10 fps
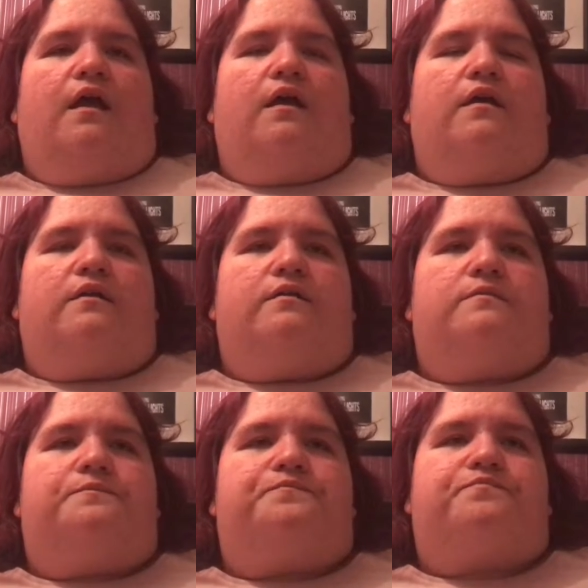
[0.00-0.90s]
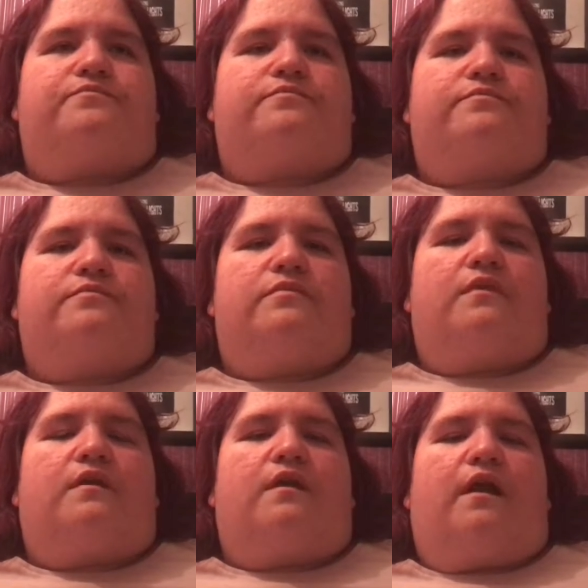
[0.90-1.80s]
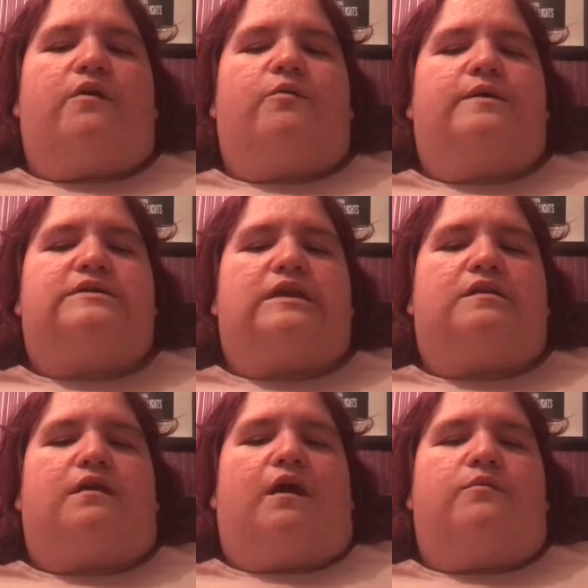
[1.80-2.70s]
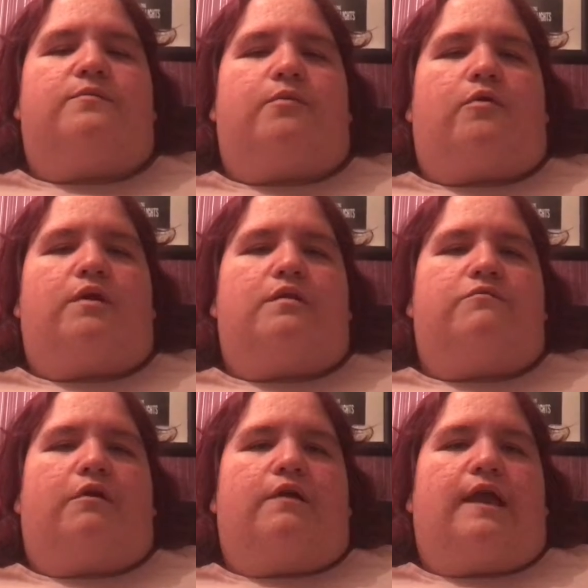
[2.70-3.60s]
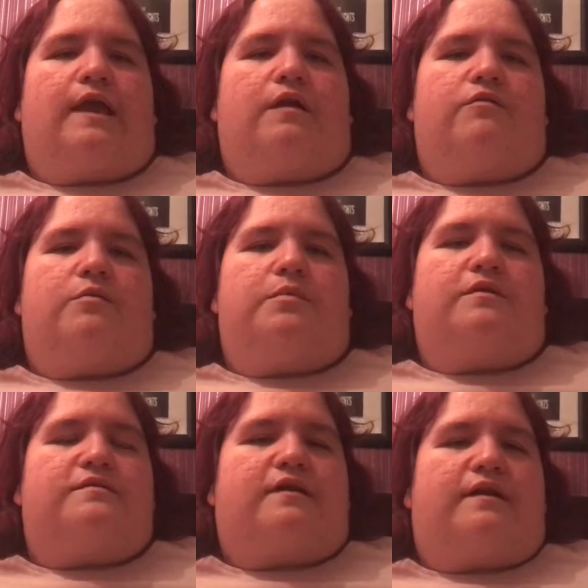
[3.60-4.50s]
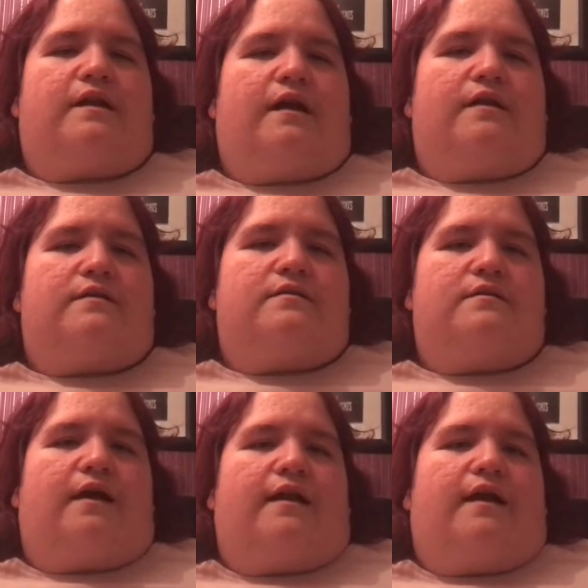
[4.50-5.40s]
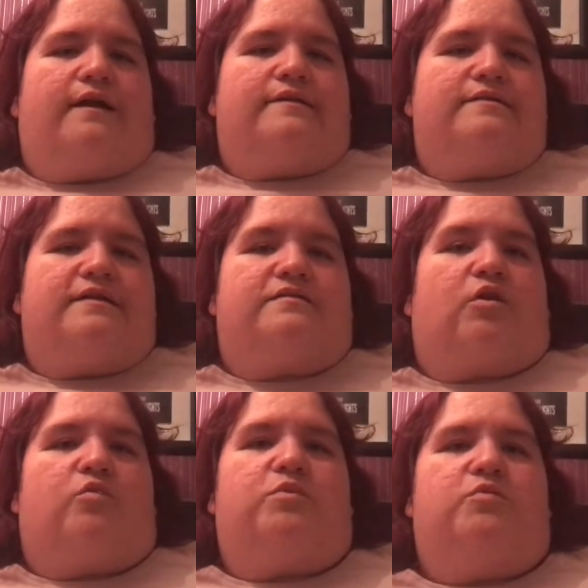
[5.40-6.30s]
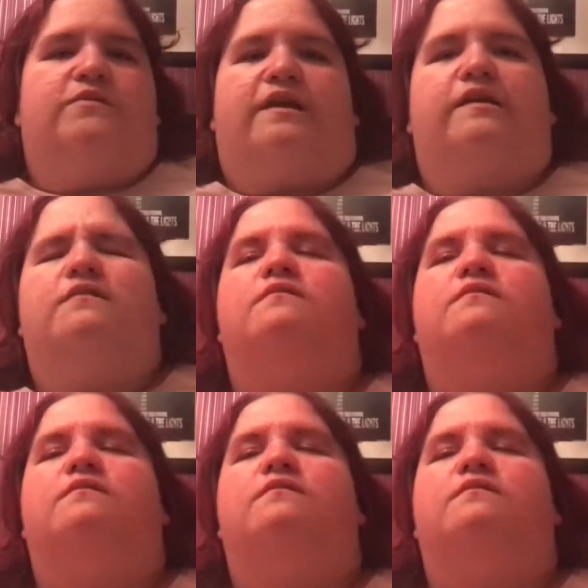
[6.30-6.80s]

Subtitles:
And I always say that I was born in the wrong era because I like disco music.